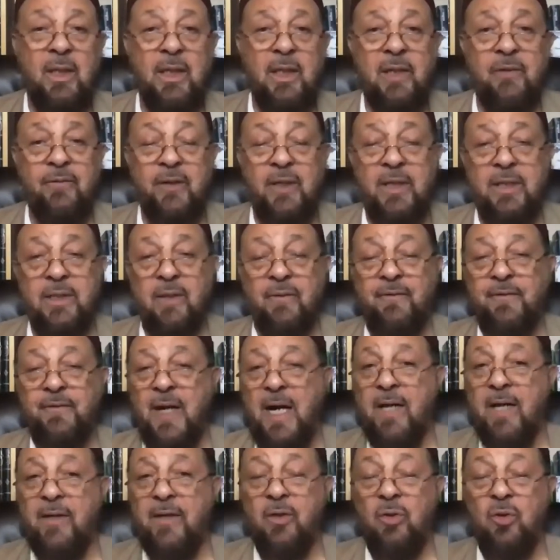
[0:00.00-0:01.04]
If it is a
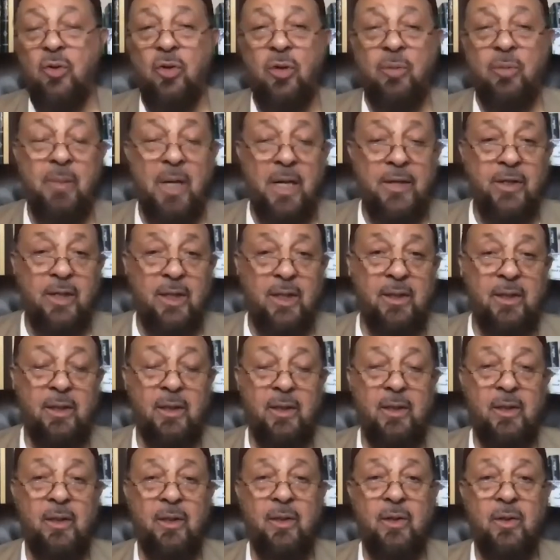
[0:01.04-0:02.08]
father or mother
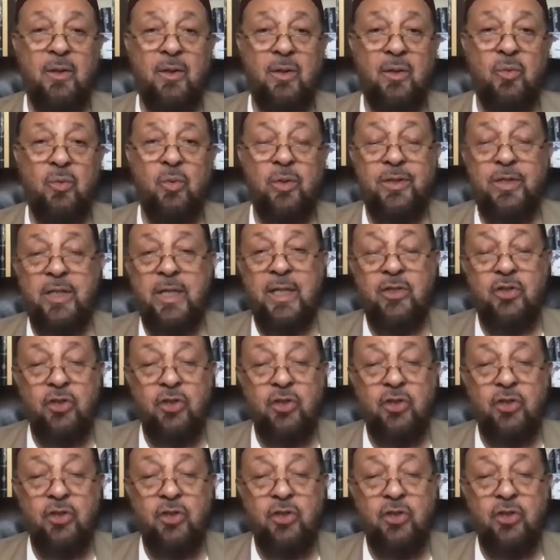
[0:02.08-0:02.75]
with their